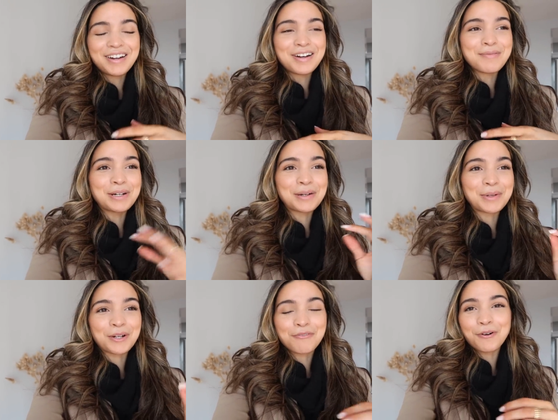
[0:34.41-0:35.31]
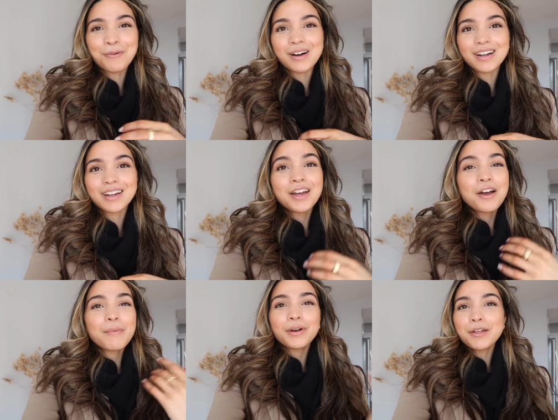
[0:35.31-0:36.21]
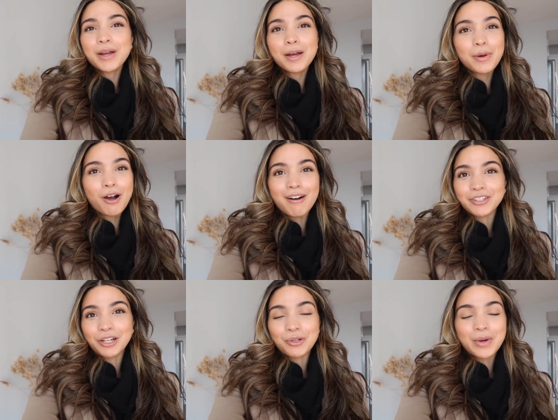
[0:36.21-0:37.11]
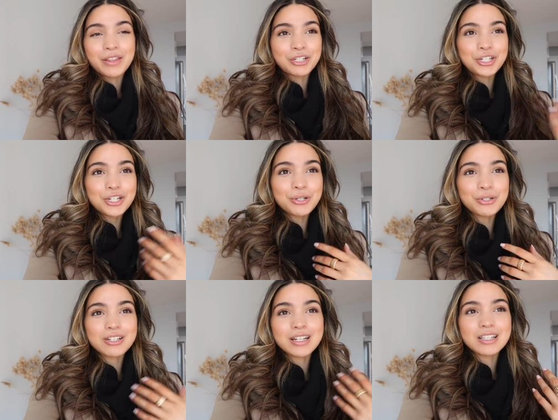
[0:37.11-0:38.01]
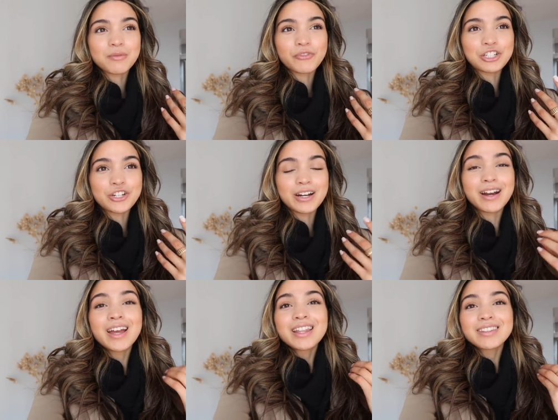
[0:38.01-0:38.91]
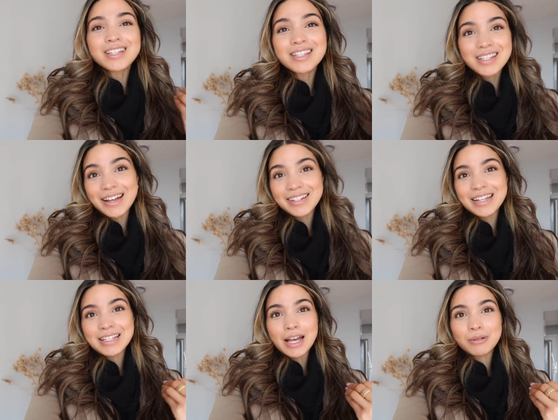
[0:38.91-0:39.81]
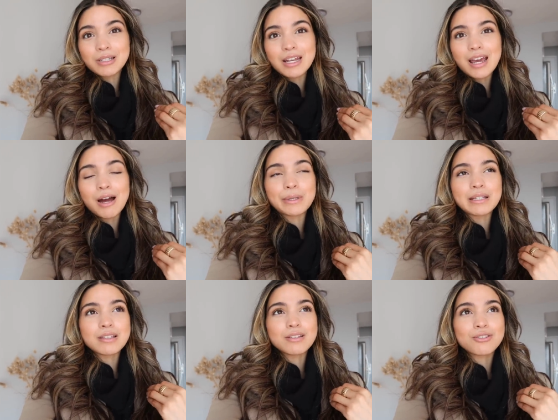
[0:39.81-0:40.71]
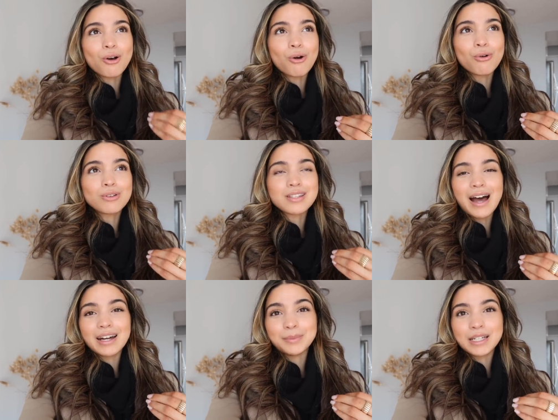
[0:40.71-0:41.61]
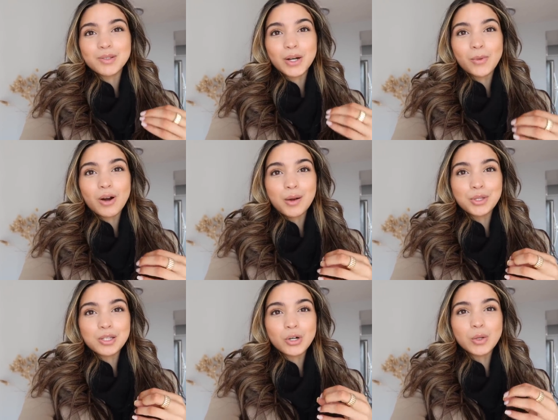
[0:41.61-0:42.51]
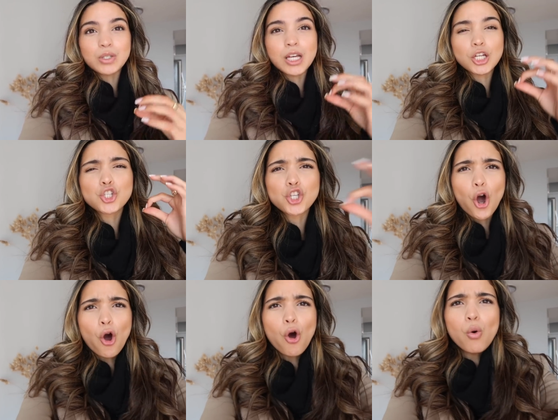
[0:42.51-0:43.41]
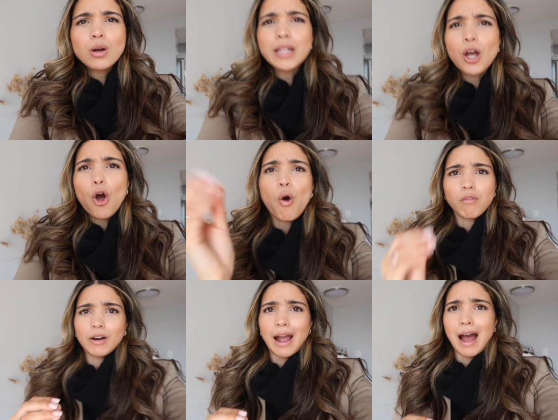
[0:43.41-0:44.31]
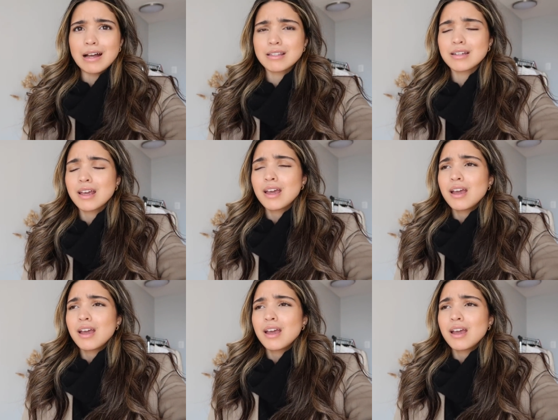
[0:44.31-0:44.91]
um, but I'm gonna go for a walk, probably pick up a coffee on the way there too, just get some fresh air. The sun is out today. I was so sad because when I woke up this morning, it was like so like overcast.